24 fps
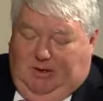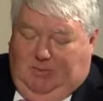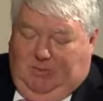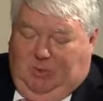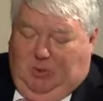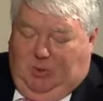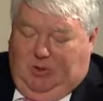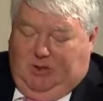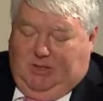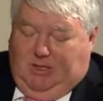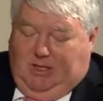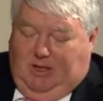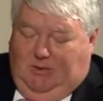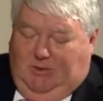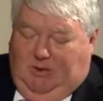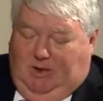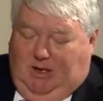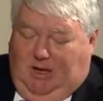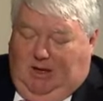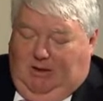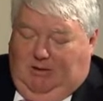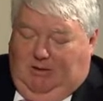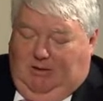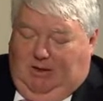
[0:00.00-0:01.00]
points out that
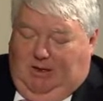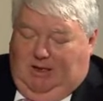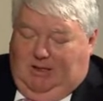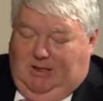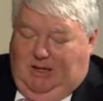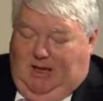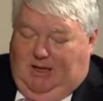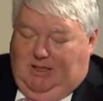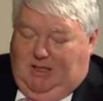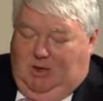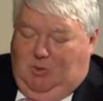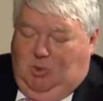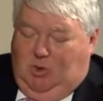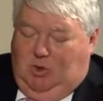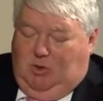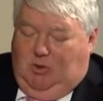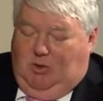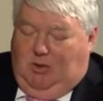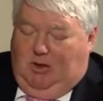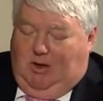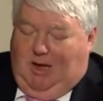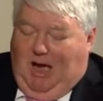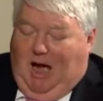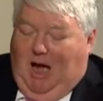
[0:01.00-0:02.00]
he's asking, do
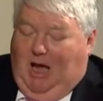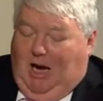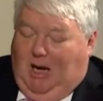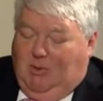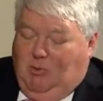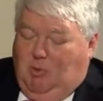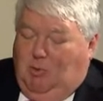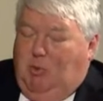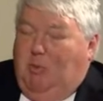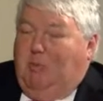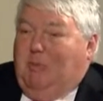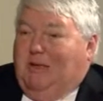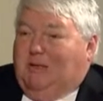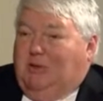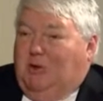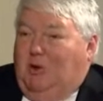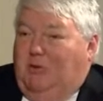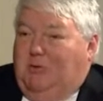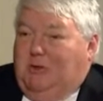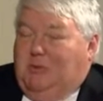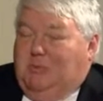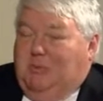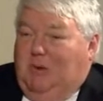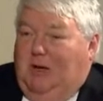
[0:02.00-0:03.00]
you think Ireland would be better
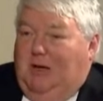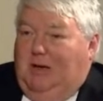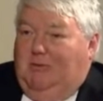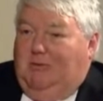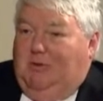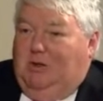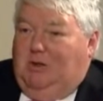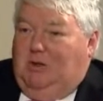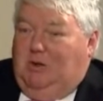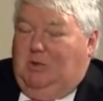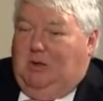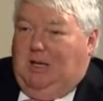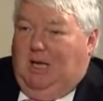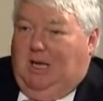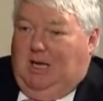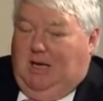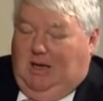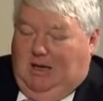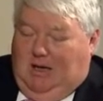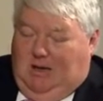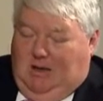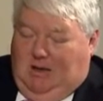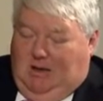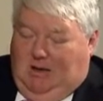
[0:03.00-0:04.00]
off as part of the UK
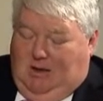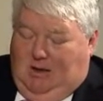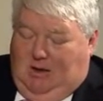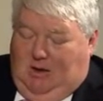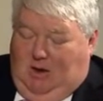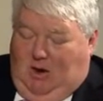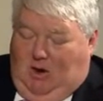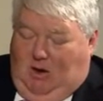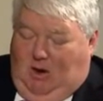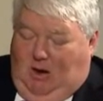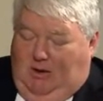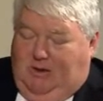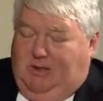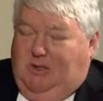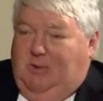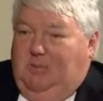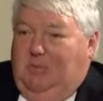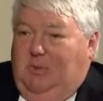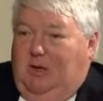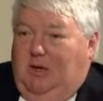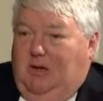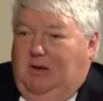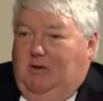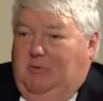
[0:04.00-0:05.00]
or
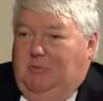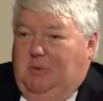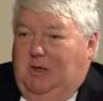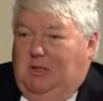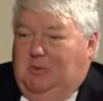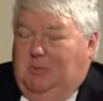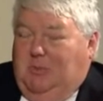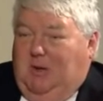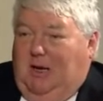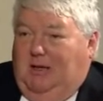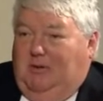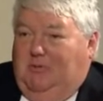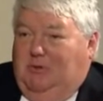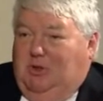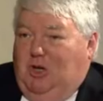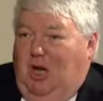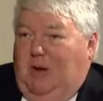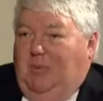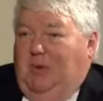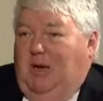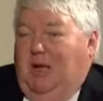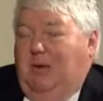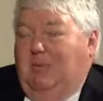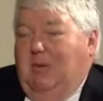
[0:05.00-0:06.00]
Luxembourg as part of
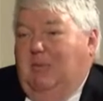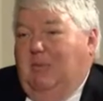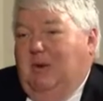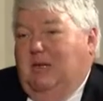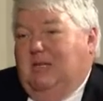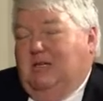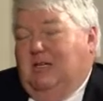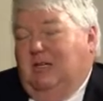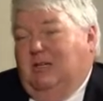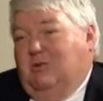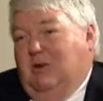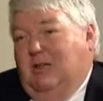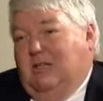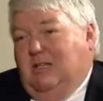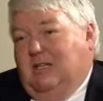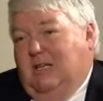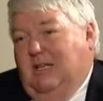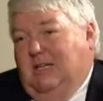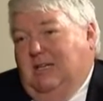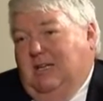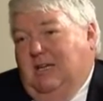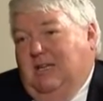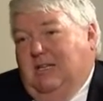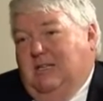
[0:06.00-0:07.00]
Germany? But basically
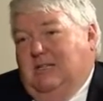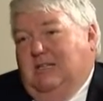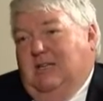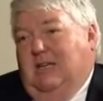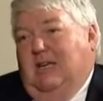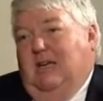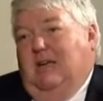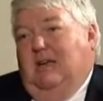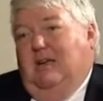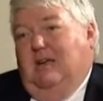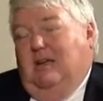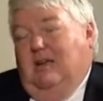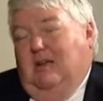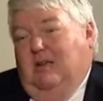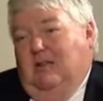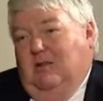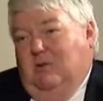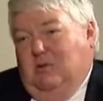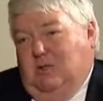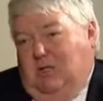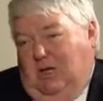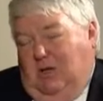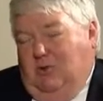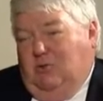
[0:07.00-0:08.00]
translating it, saying
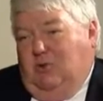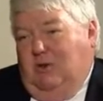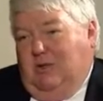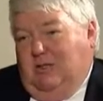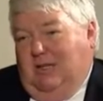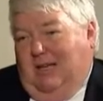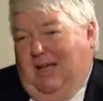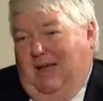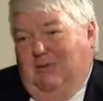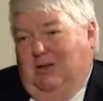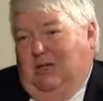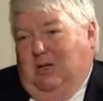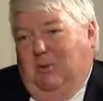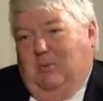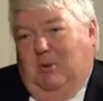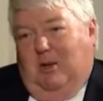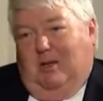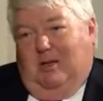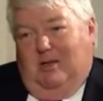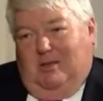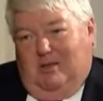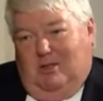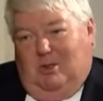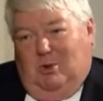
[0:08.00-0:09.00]
those countries that have
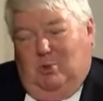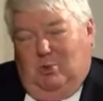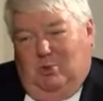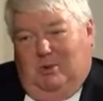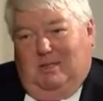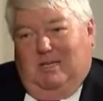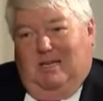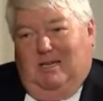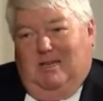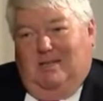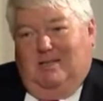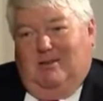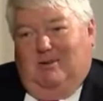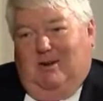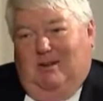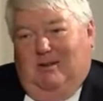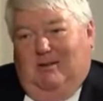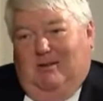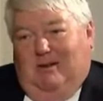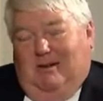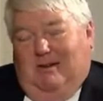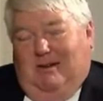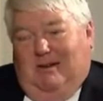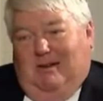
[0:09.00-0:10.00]
independence don't tend to
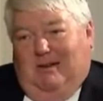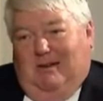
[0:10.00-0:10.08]
surrender it.